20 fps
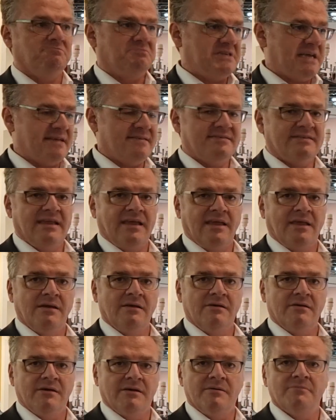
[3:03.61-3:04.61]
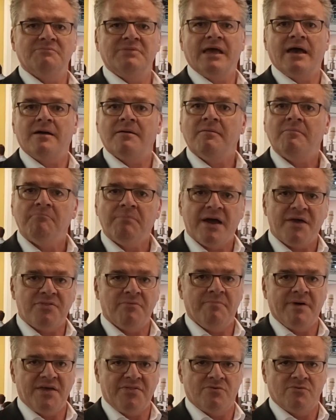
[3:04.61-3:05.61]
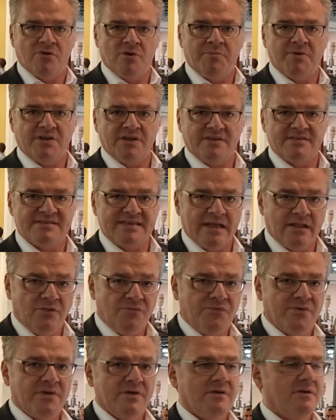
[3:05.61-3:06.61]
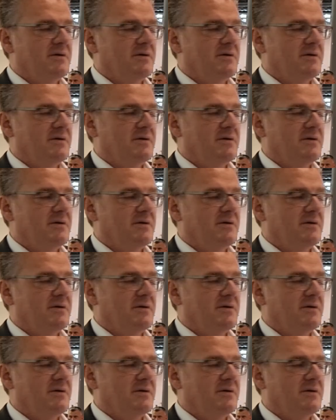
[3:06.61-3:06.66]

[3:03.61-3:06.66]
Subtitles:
testing by the robot itself.